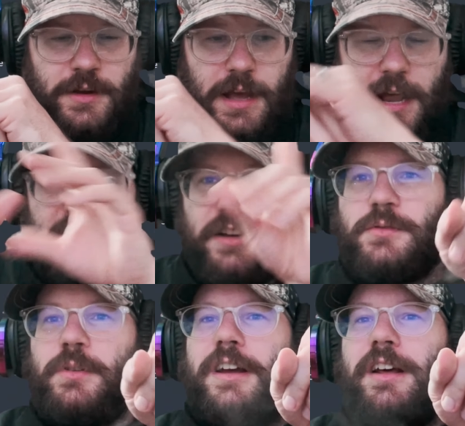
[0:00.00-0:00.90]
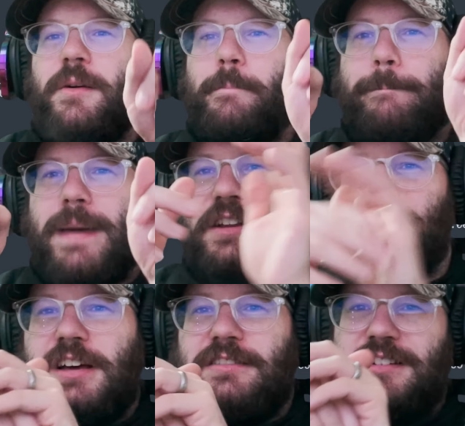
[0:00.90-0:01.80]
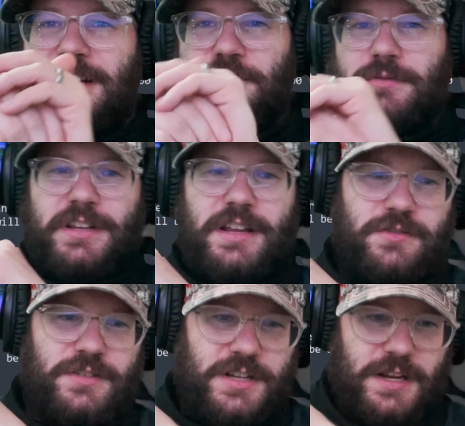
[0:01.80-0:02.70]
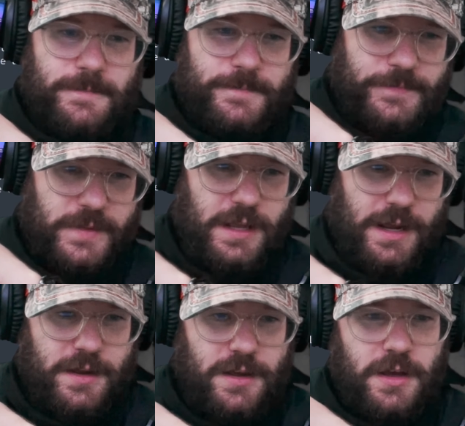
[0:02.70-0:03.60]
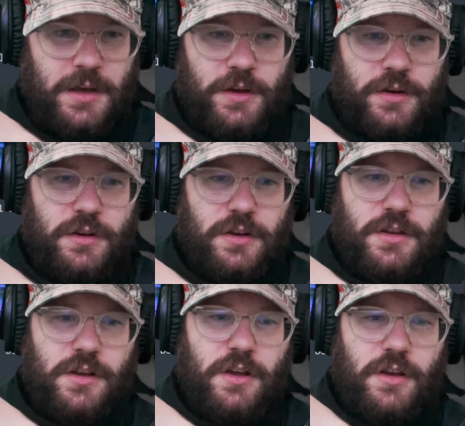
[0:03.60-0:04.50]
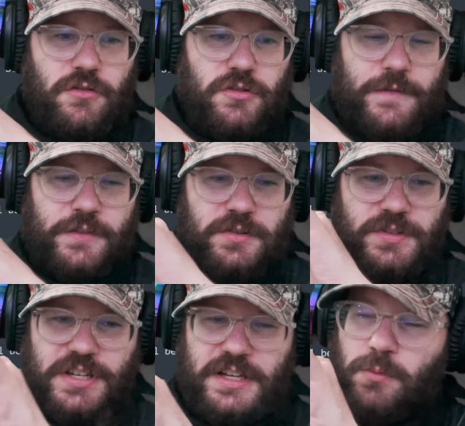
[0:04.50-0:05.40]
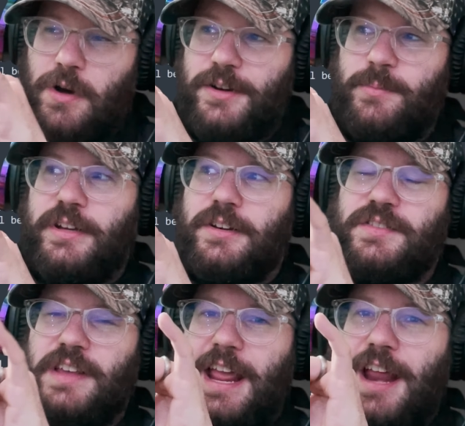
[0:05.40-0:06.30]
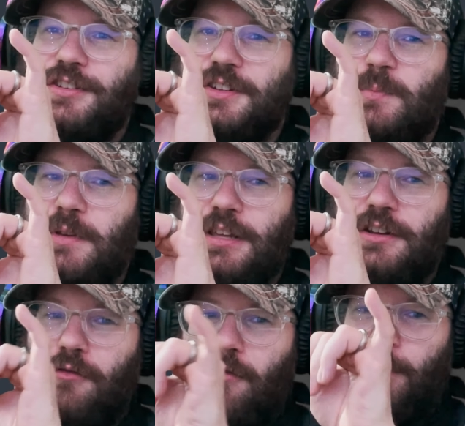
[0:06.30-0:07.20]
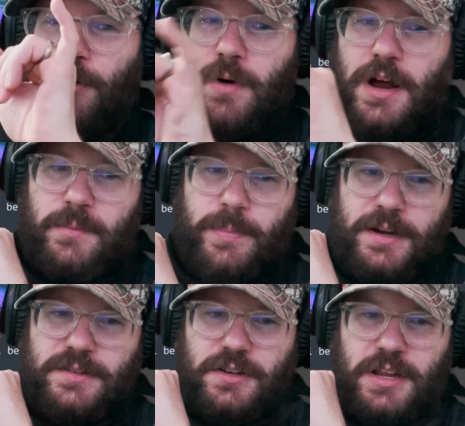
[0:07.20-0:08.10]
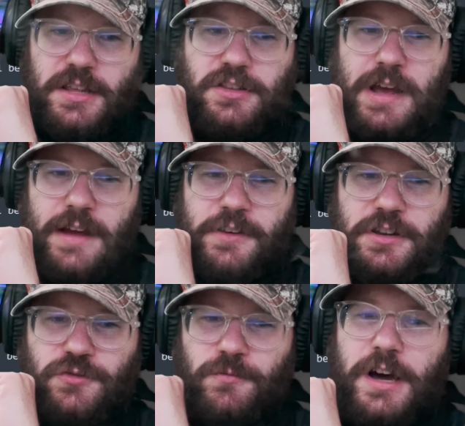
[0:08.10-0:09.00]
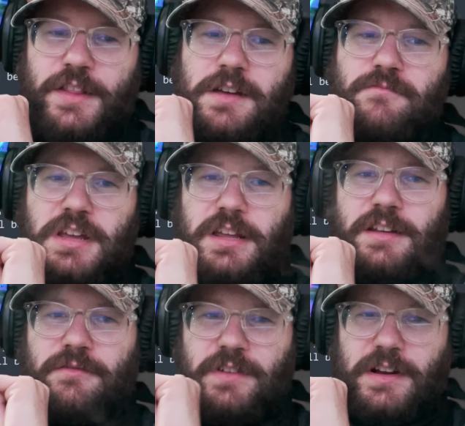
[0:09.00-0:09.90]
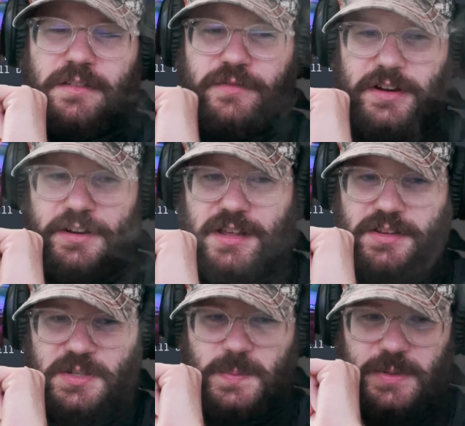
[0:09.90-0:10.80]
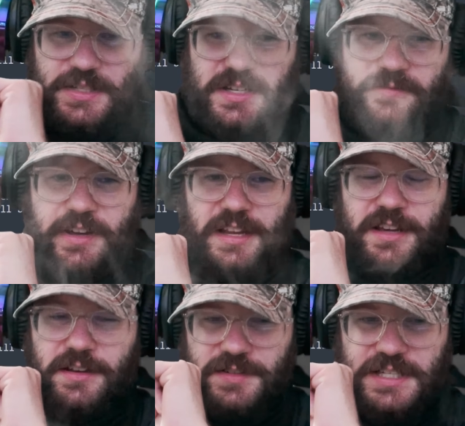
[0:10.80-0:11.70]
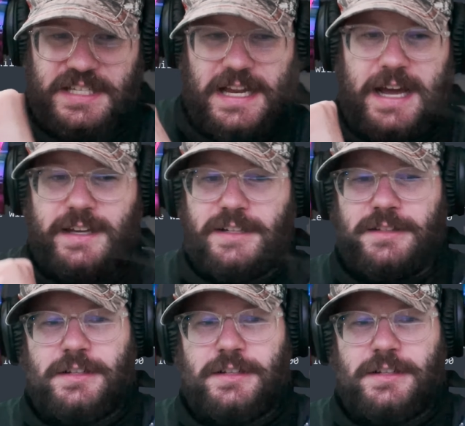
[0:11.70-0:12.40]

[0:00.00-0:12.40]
And here's where the meta challenge gets really interesting. Okay, you have to do 6 water bears. They can't just be normal water bears. Okay, you have to draw them in a very specific style.